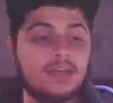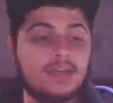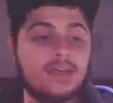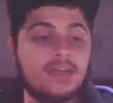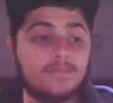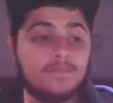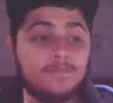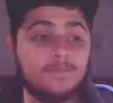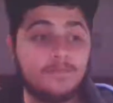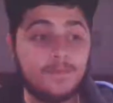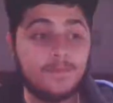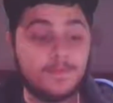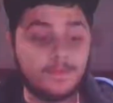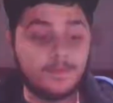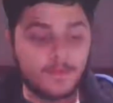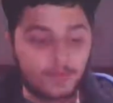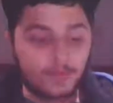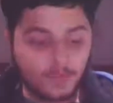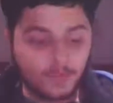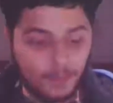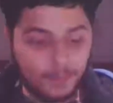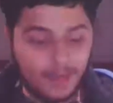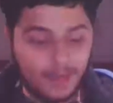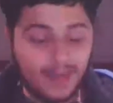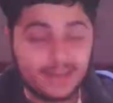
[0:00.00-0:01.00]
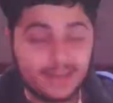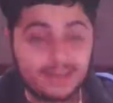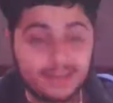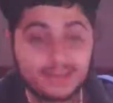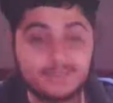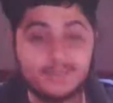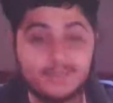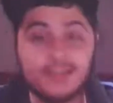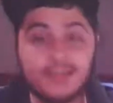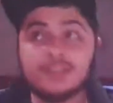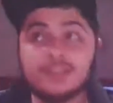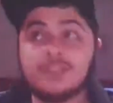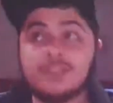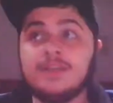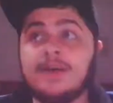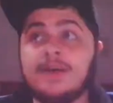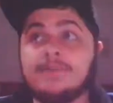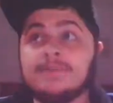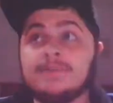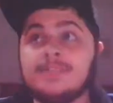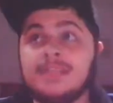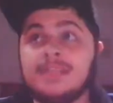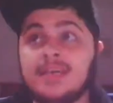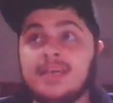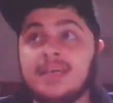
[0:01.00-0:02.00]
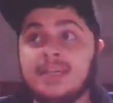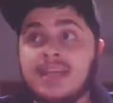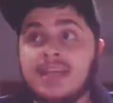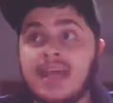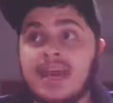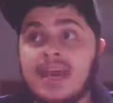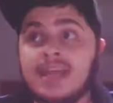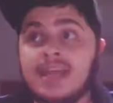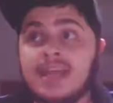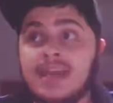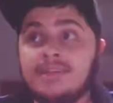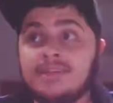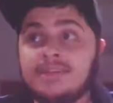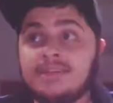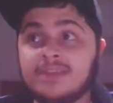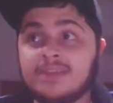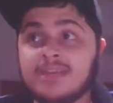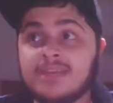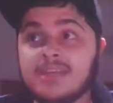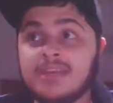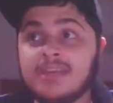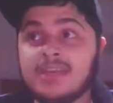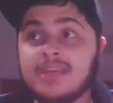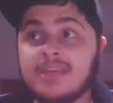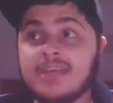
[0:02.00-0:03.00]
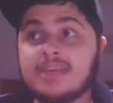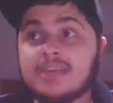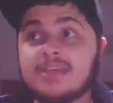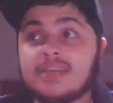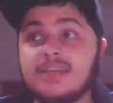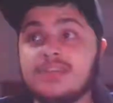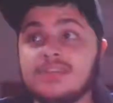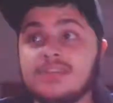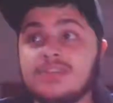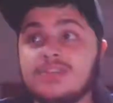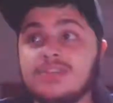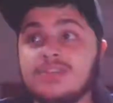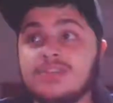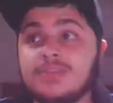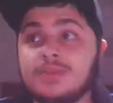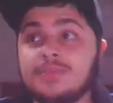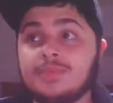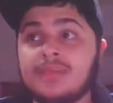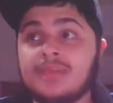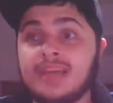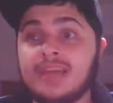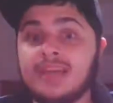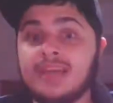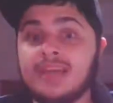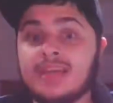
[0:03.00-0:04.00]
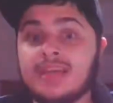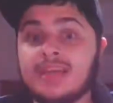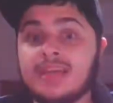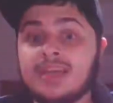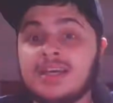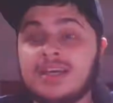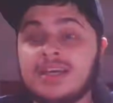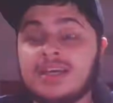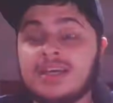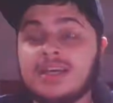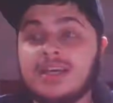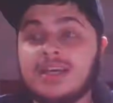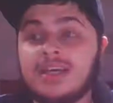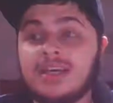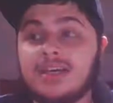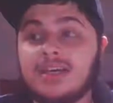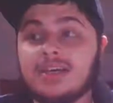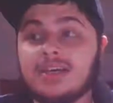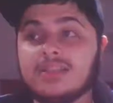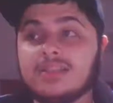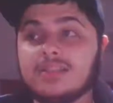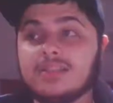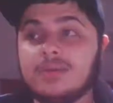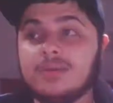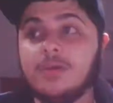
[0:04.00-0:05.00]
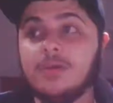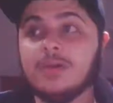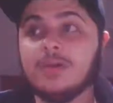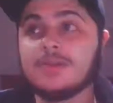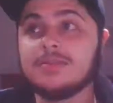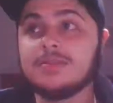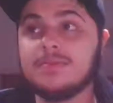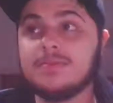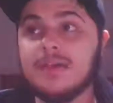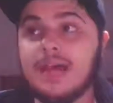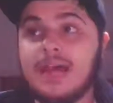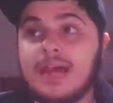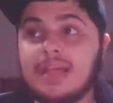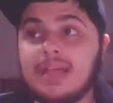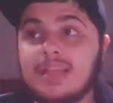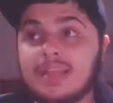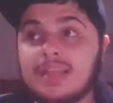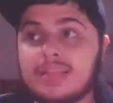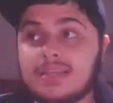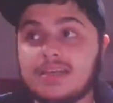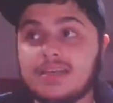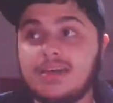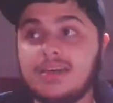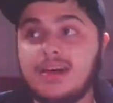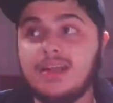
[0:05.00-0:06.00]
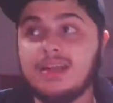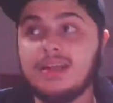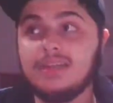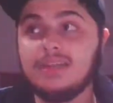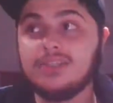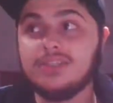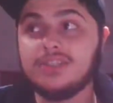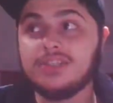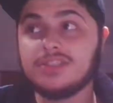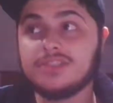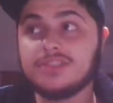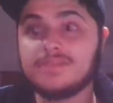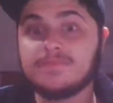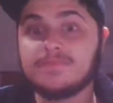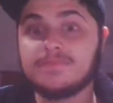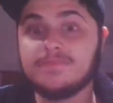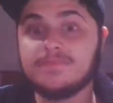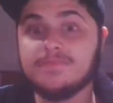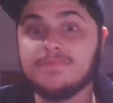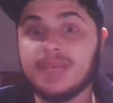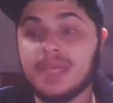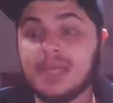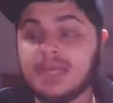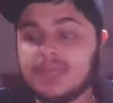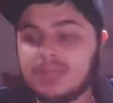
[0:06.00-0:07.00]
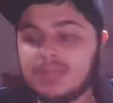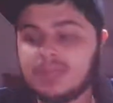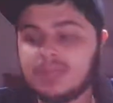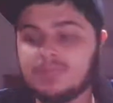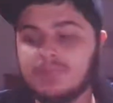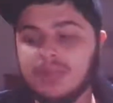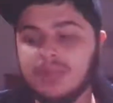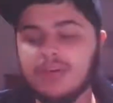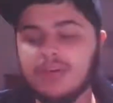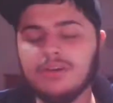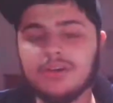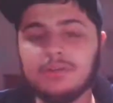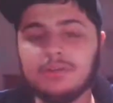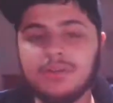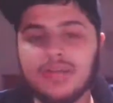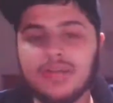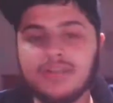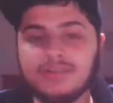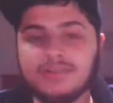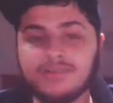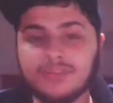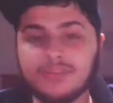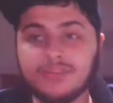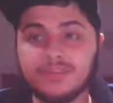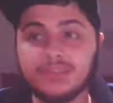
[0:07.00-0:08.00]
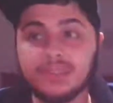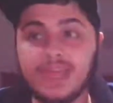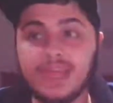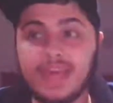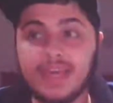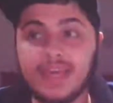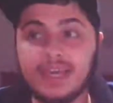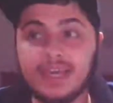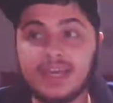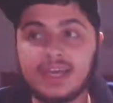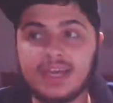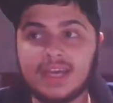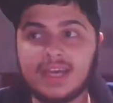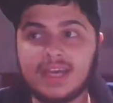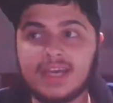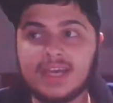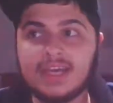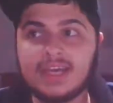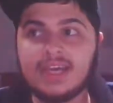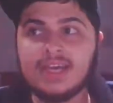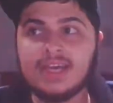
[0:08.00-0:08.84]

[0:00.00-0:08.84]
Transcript: the robotic sponge comes in, and after it consuming, or as I like to call it, just being exploded by the fruitcake,